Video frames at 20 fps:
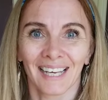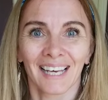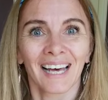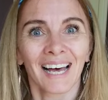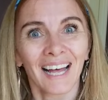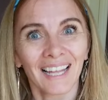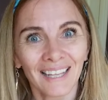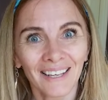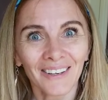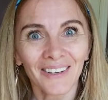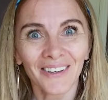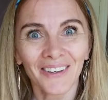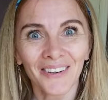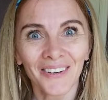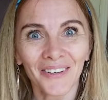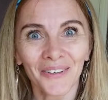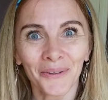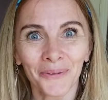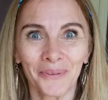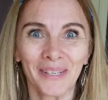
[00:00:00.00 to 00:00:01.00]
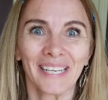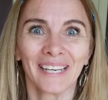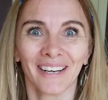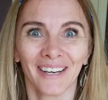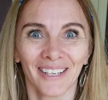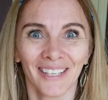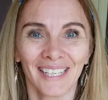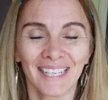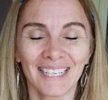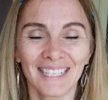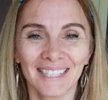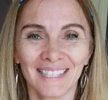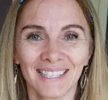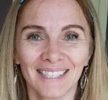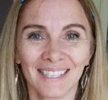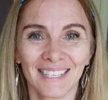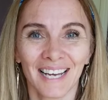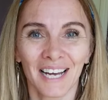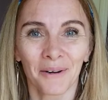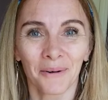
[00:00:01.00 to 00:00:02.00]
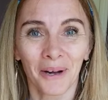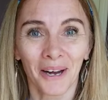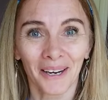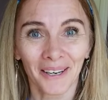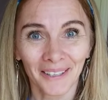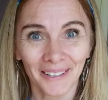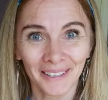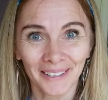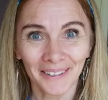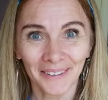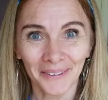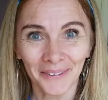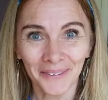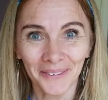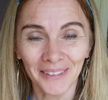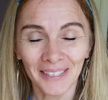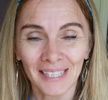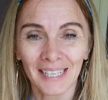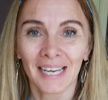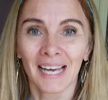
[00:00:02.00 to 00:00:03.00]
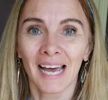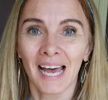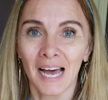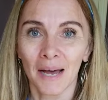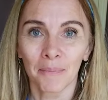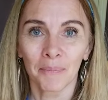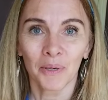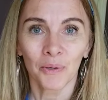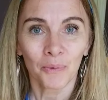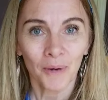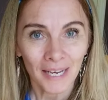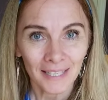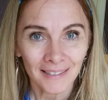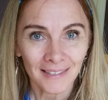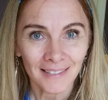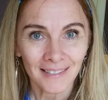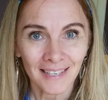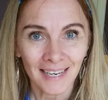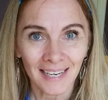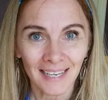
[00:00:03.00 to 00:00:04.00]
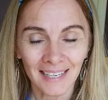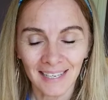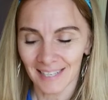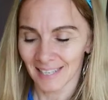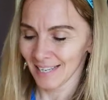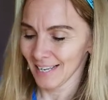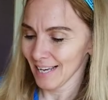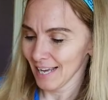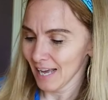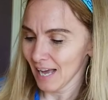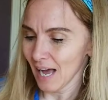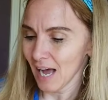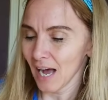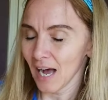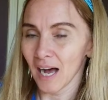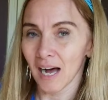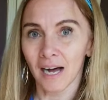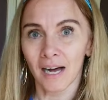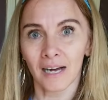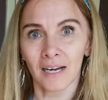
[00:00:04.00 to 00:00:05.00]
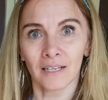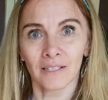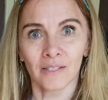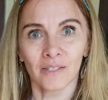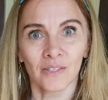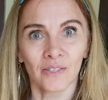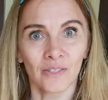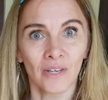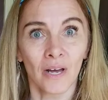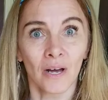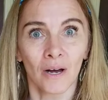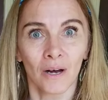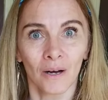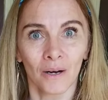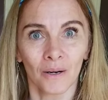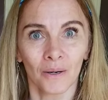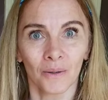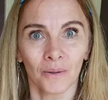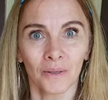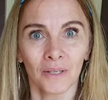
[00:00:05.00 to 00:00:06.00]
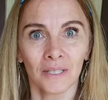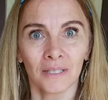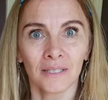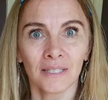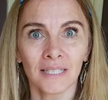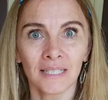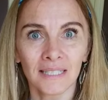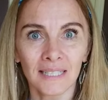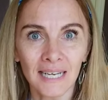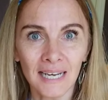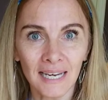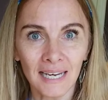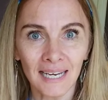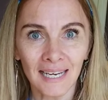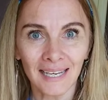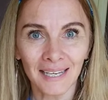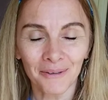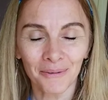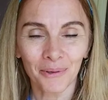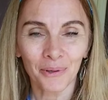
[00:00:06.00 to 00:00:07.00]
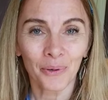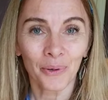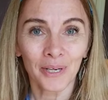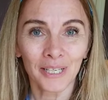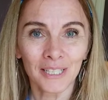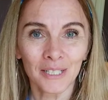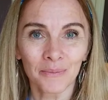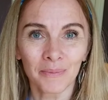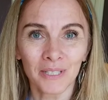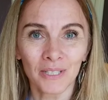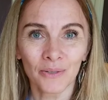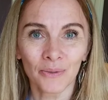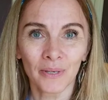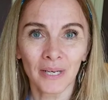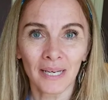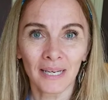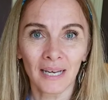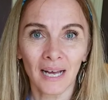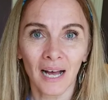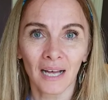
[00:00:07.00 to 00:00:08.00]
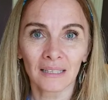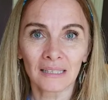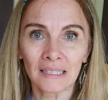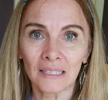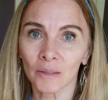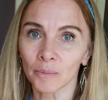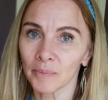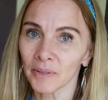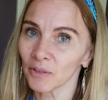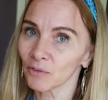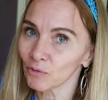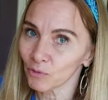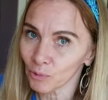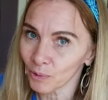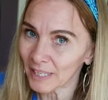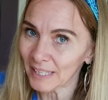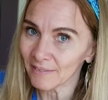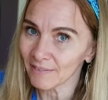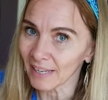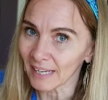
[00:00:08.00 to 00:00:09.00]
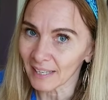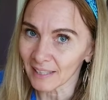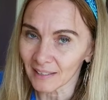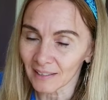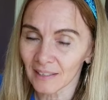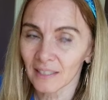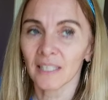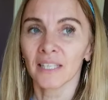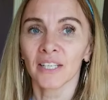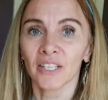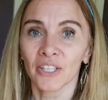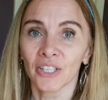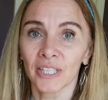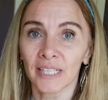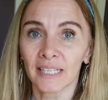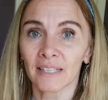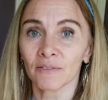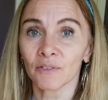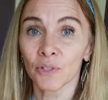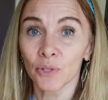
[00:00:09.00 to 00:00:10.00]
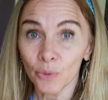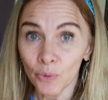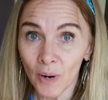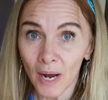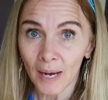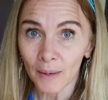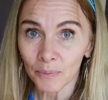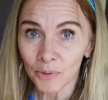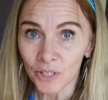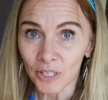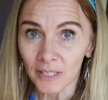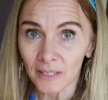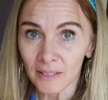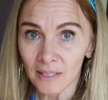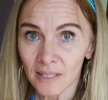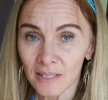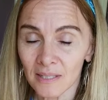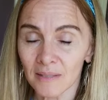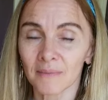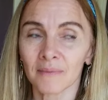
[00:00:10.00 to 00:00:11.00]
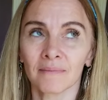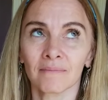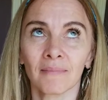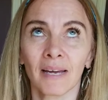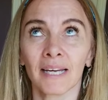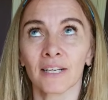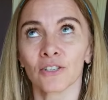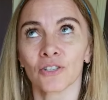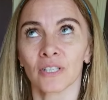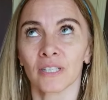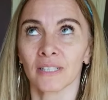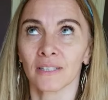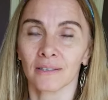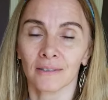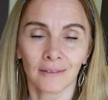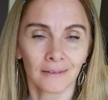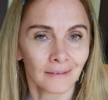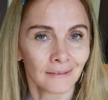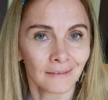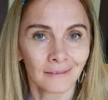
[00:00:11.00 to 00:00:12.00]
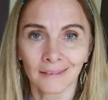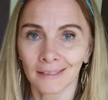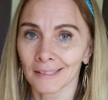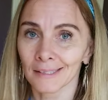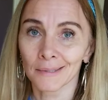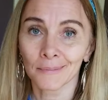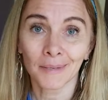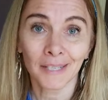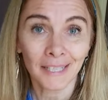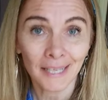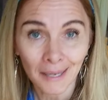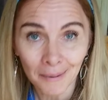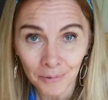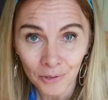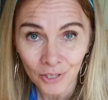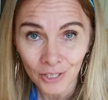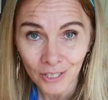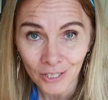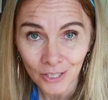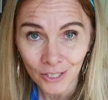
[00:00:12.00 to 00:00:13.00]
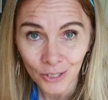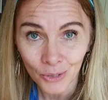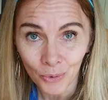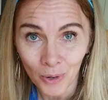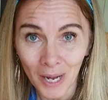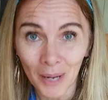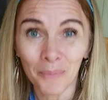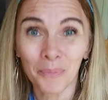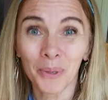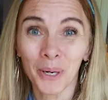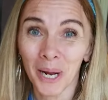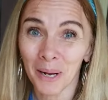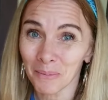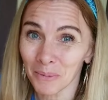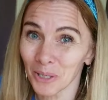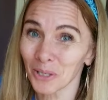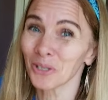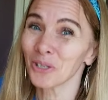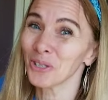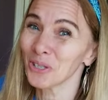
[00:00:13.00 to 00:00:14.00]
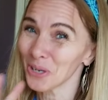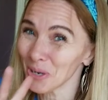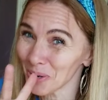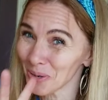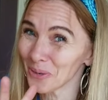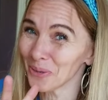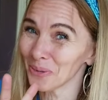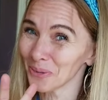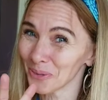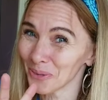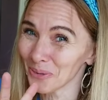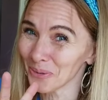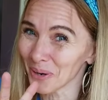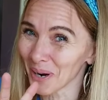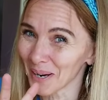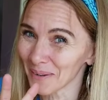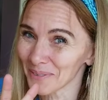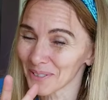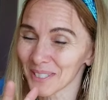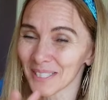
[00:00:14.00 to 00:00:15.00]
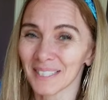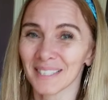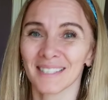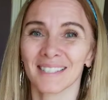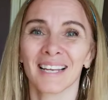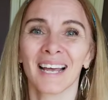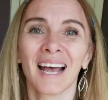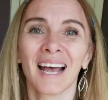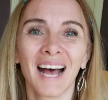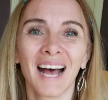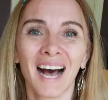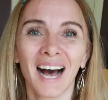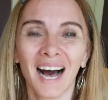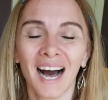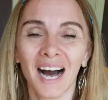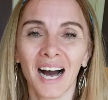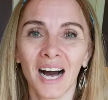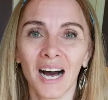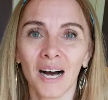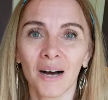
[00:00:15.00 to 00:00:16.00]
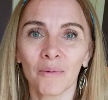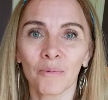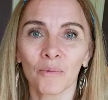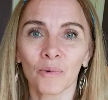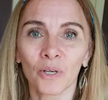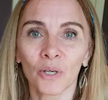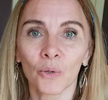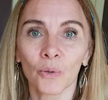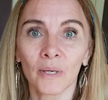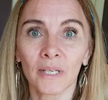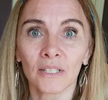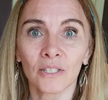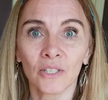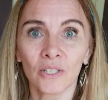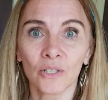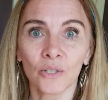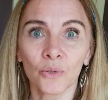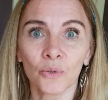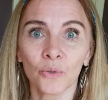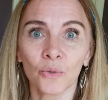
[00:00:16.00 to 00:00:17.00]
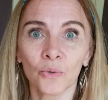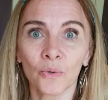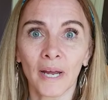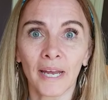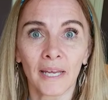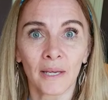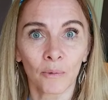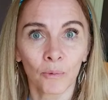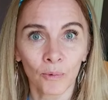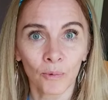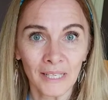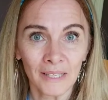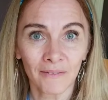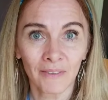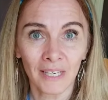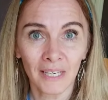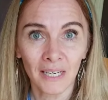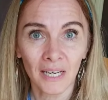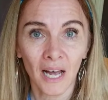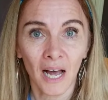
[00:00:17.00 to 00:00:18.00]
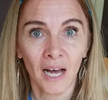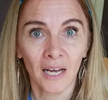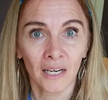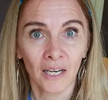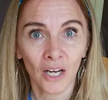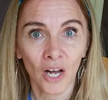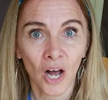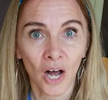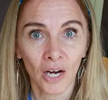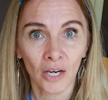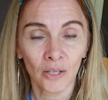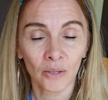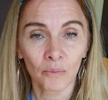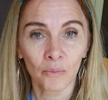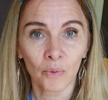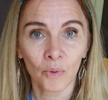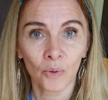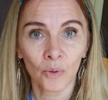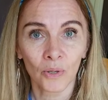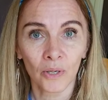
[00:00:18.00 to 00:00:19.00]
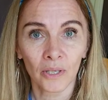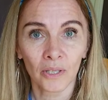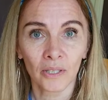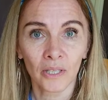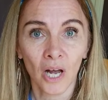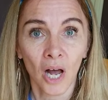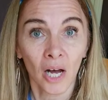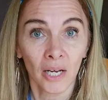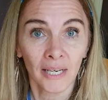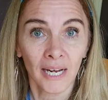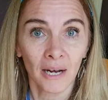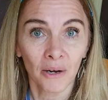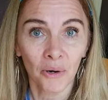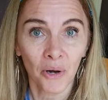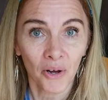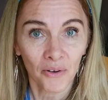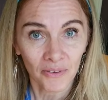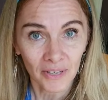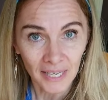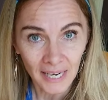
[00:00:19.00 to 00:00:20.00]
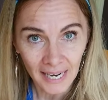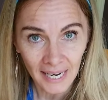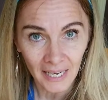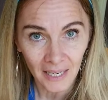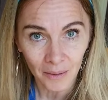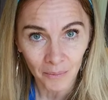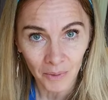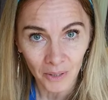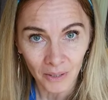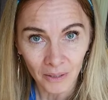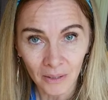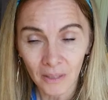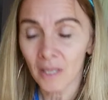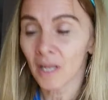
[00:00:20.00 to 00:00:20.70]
Hello, wee artists. How are you? Happy Wednesday. So today we're going to be doing a little bit of weaving. You're going to have two options. Actually, as many options as you want, but I'm going to show you two options. We're going to do a weaving on a cardboard cutout of an animal.